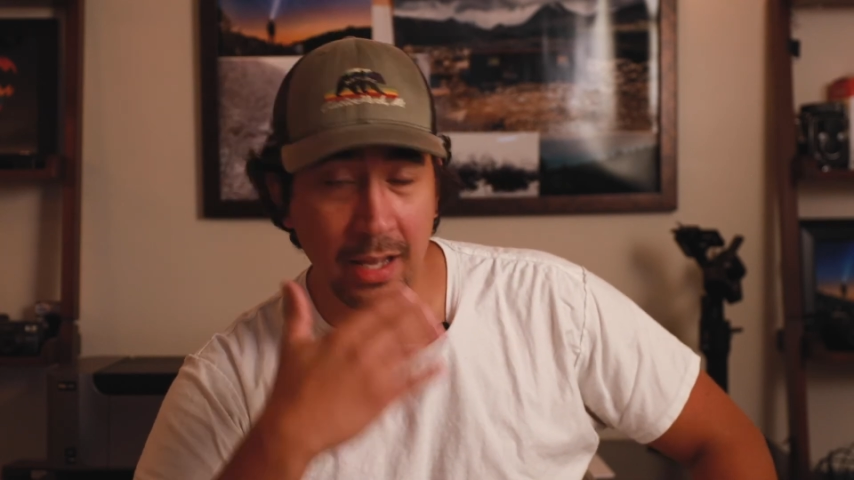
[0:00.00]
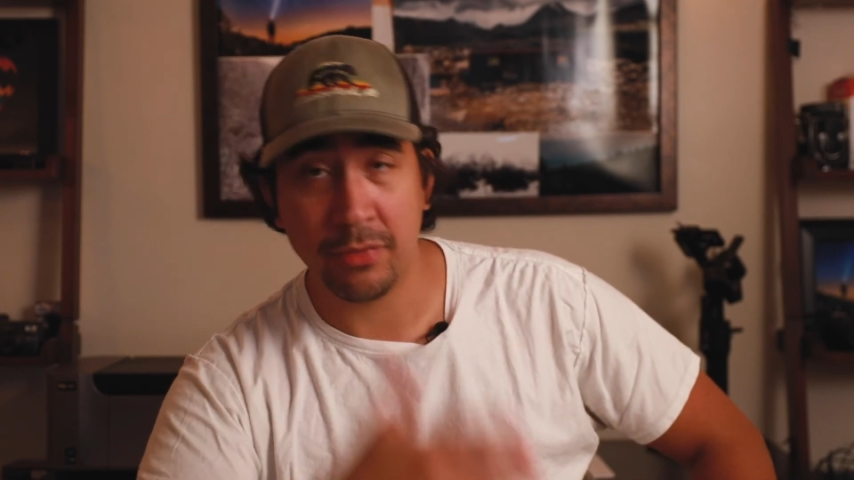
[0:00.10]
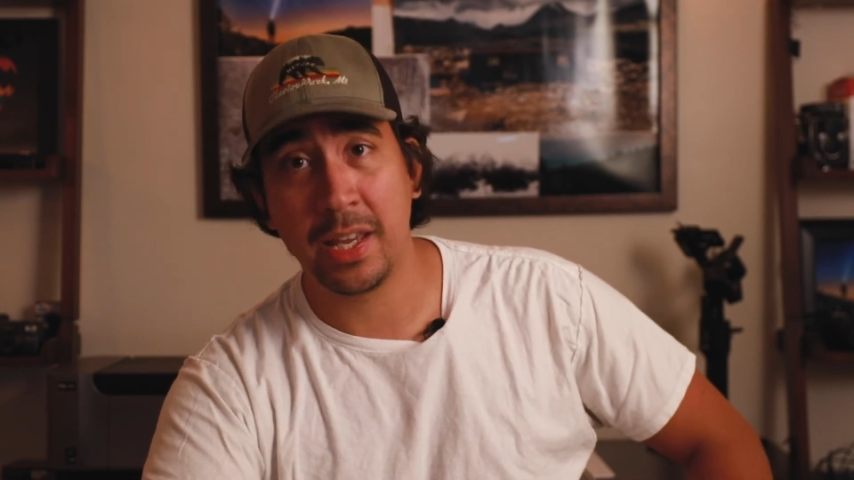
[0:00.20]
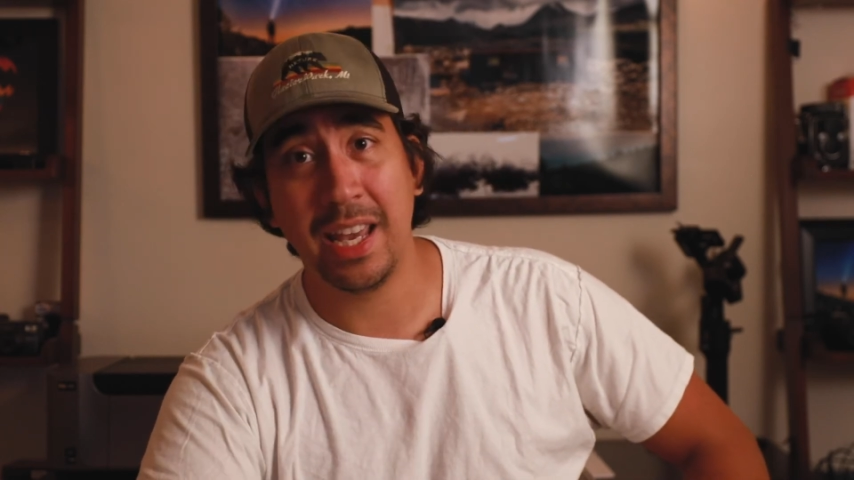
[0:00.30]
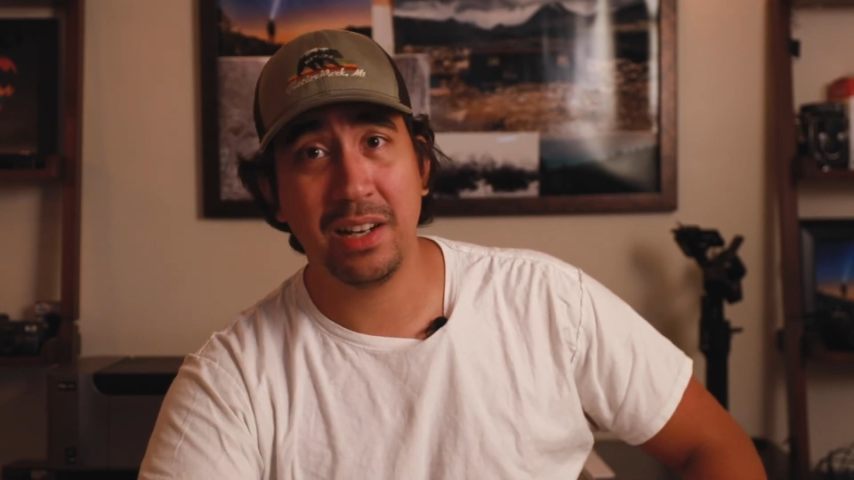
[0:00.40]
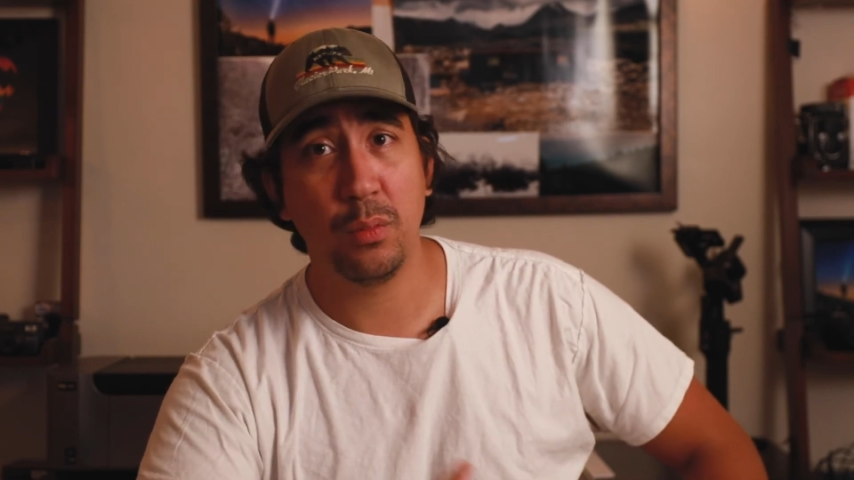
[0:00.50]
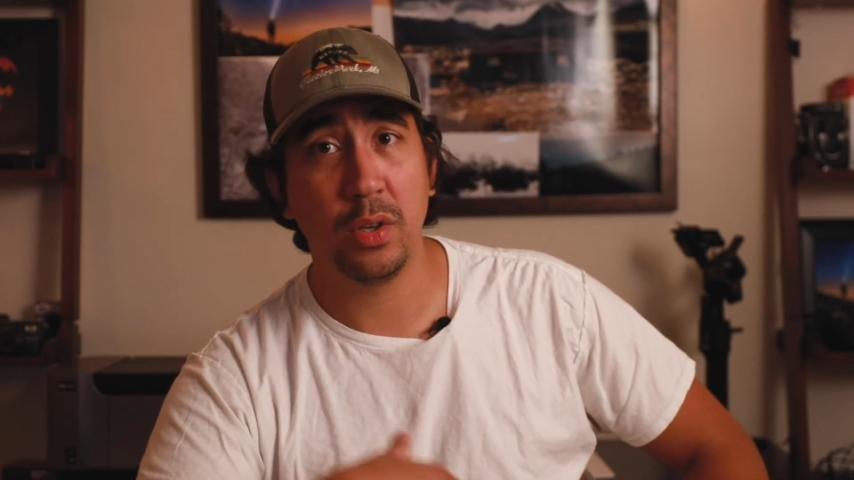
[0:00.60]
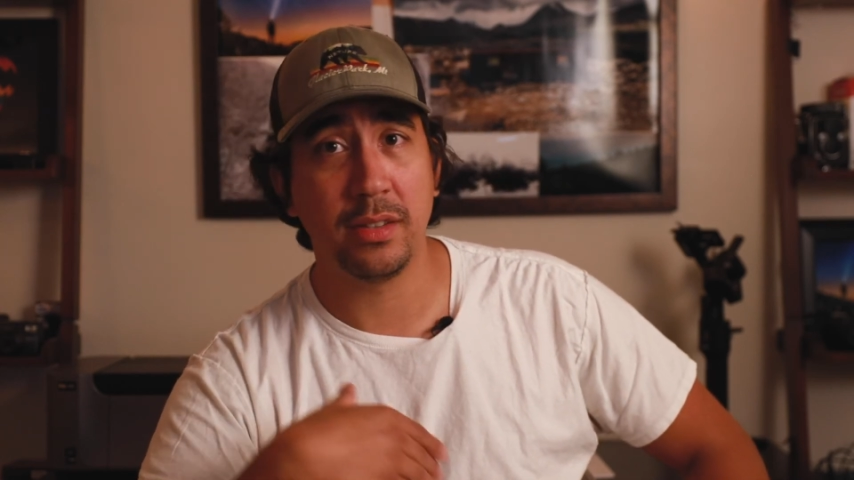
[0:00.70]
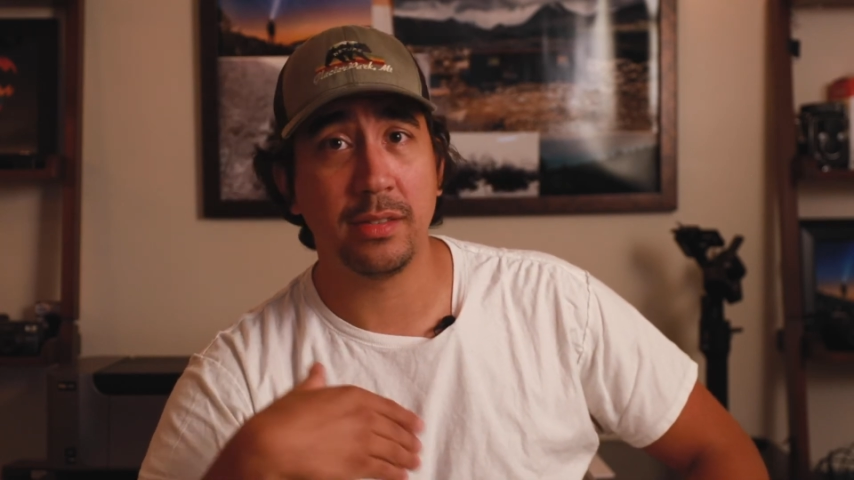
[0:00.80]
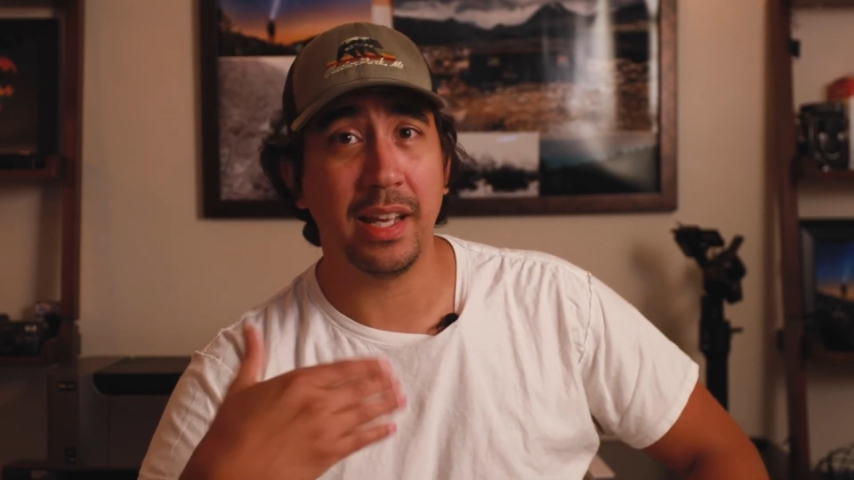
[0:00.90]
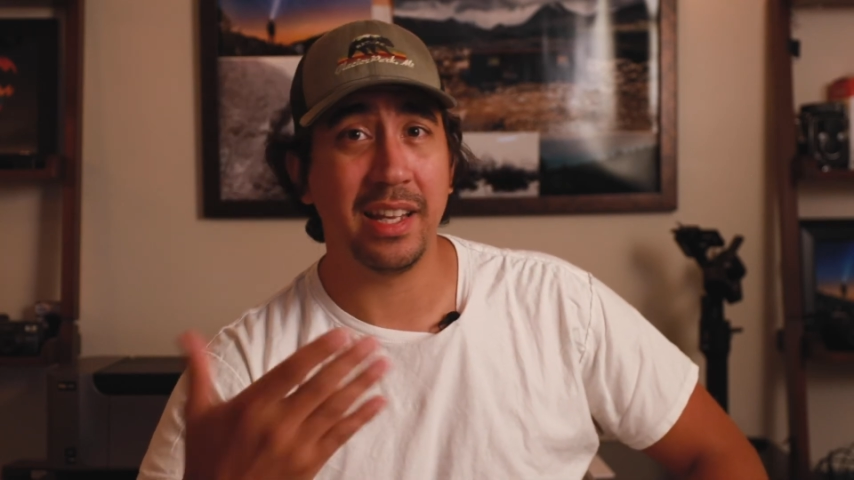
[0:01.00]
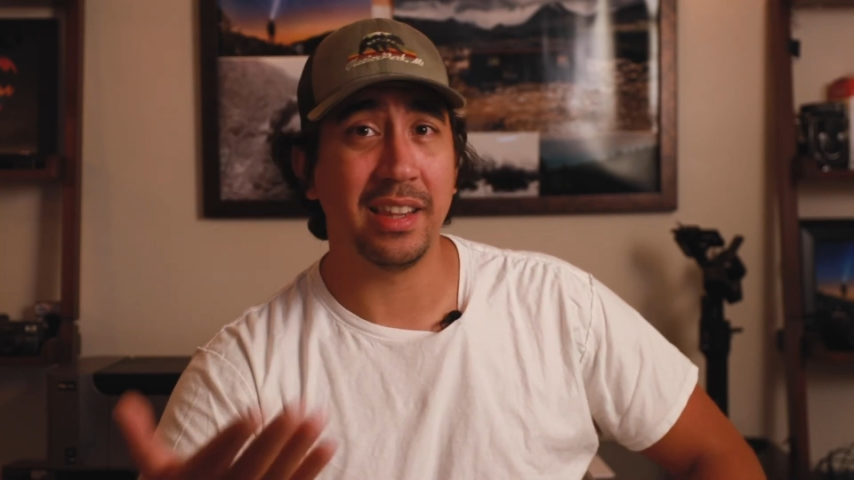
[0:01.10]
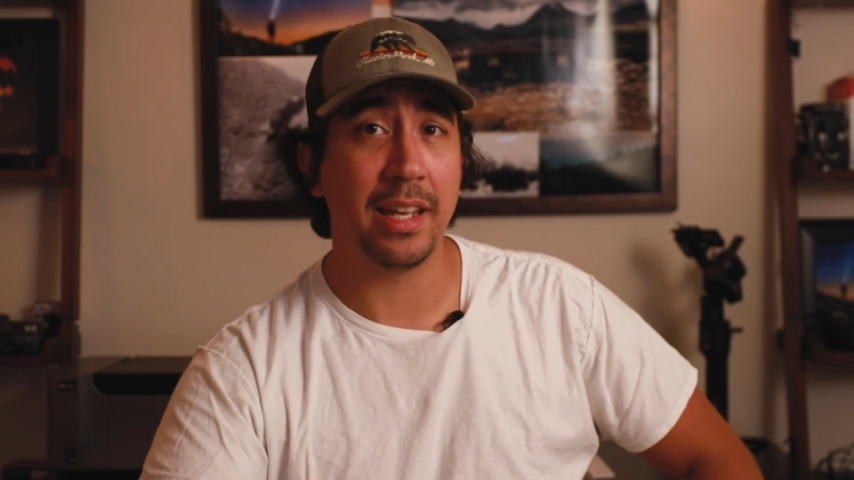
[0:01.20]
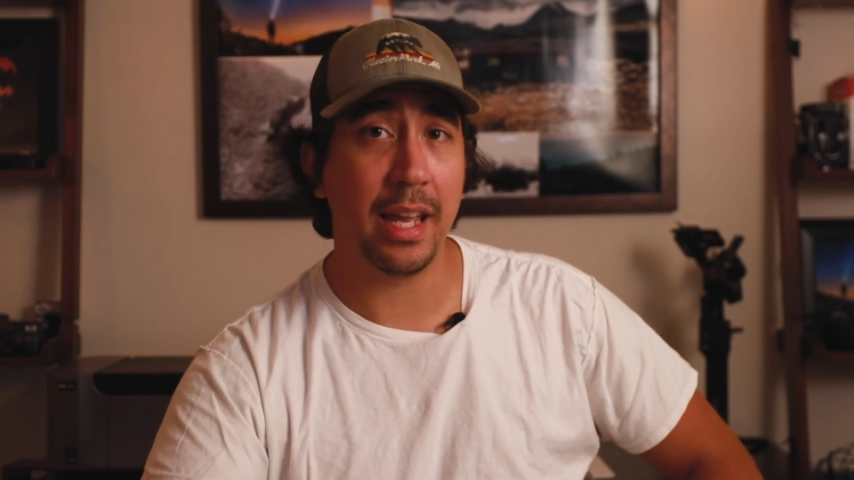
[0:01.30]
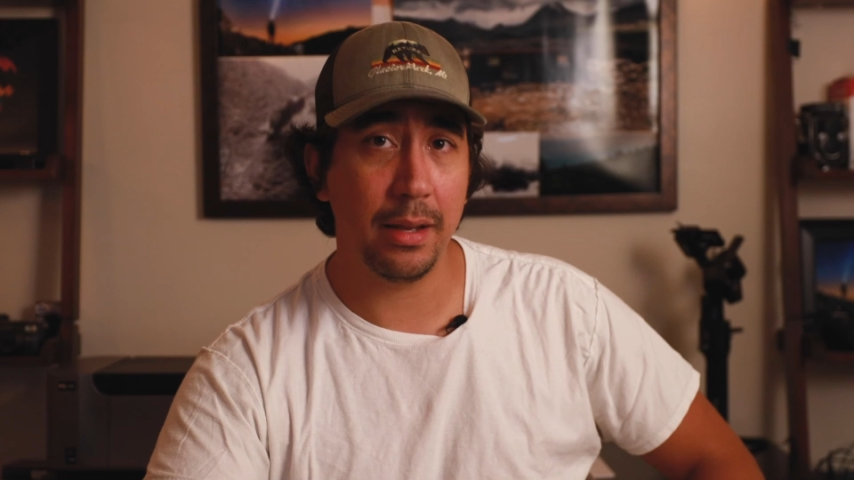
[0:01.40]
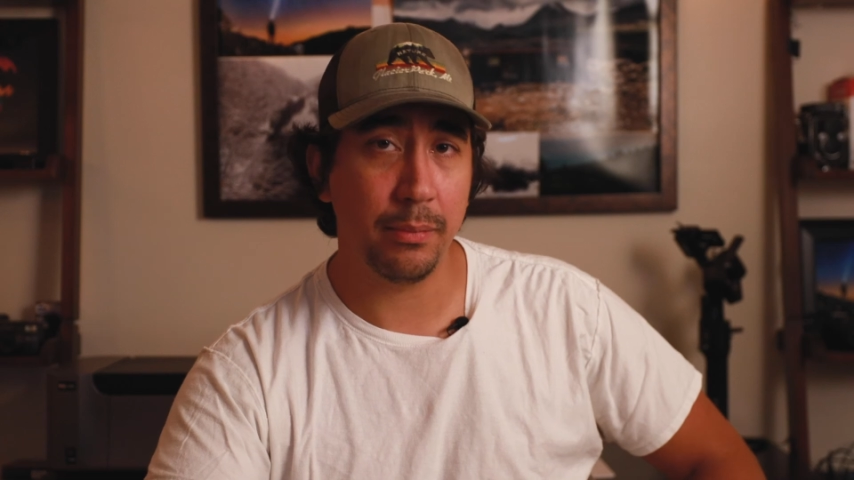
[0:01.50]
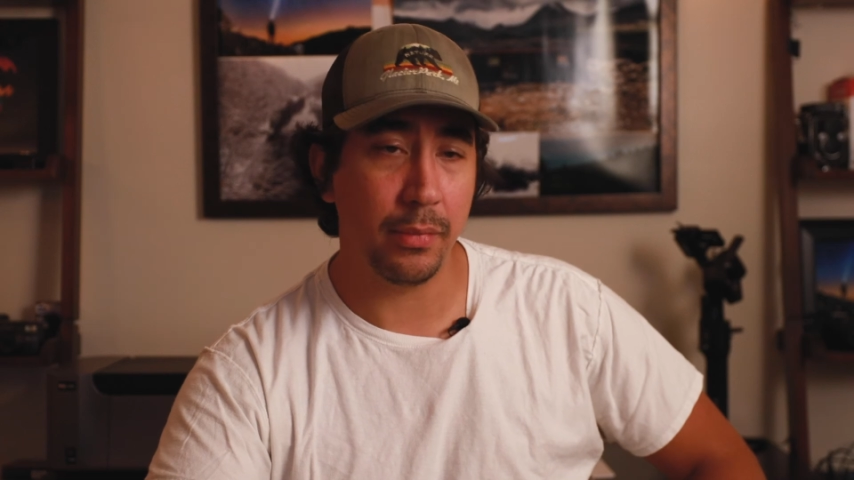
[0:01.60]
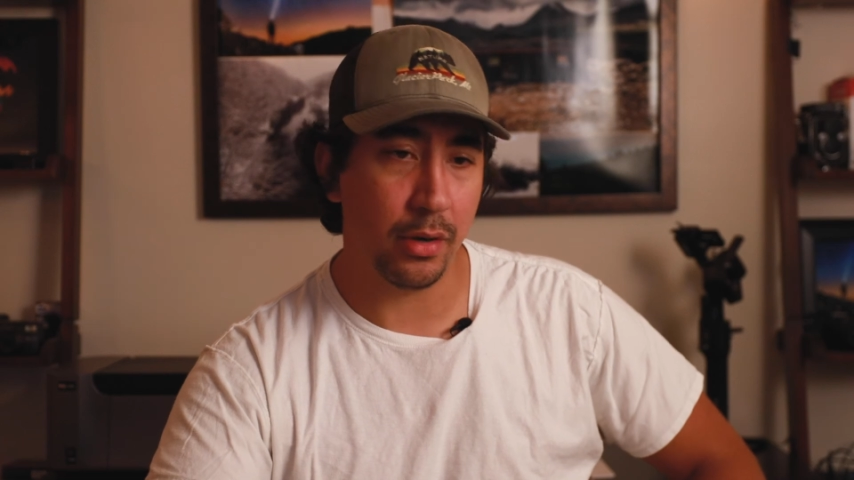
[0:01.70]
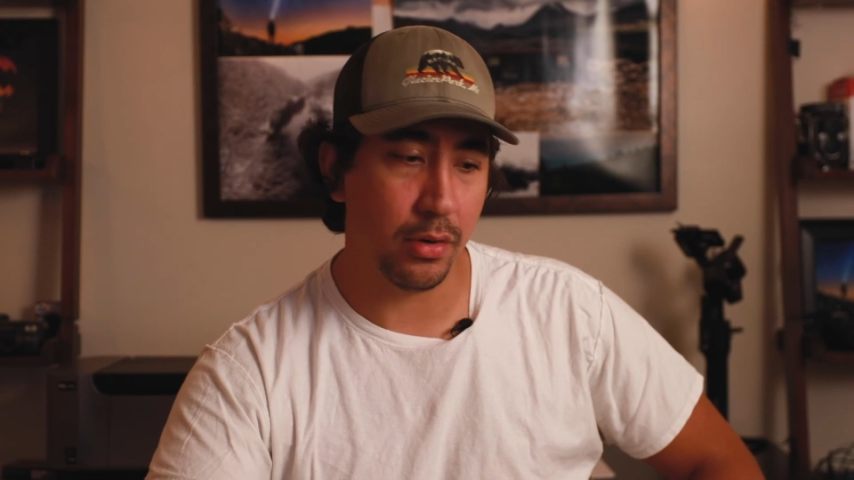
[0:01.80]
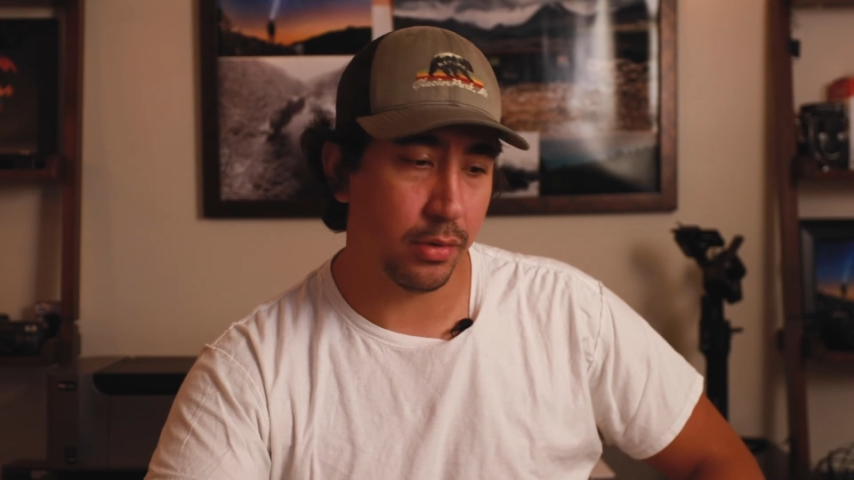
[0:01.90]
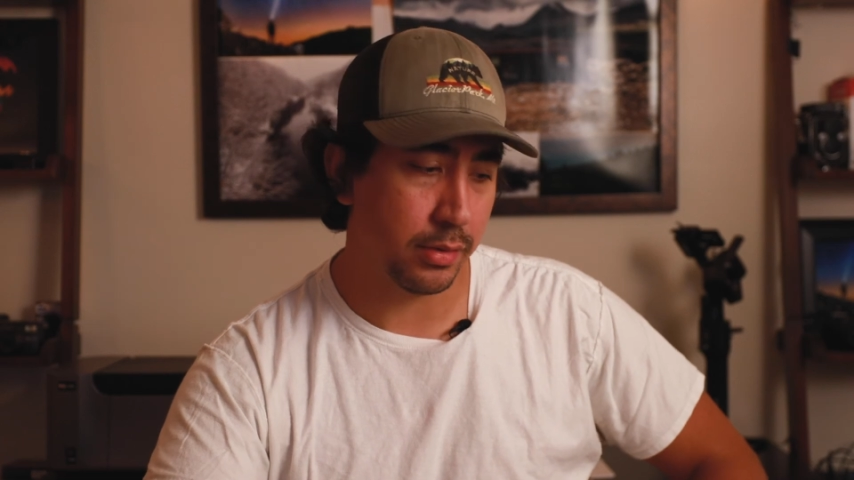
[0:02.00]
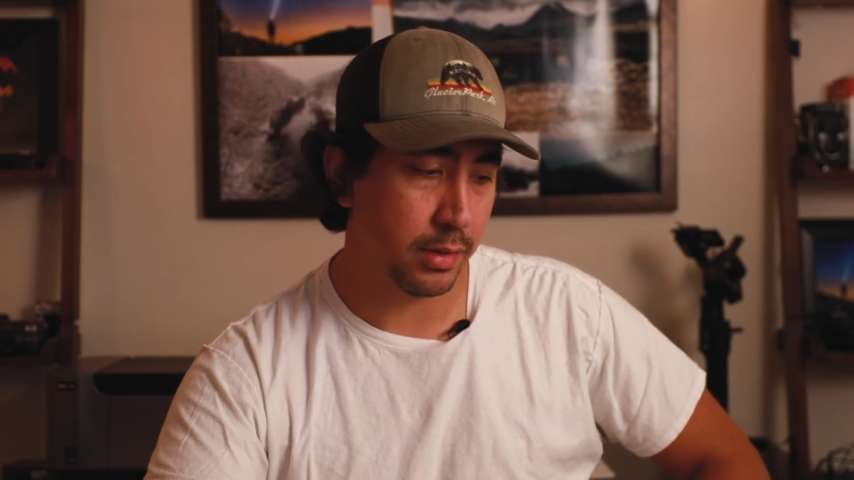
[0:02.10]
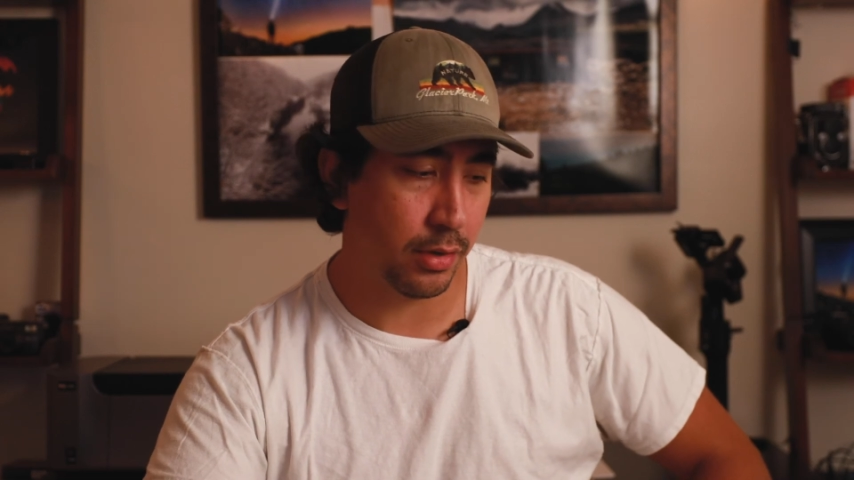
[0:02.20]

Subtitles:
if Canon wants to stay in the game, they'll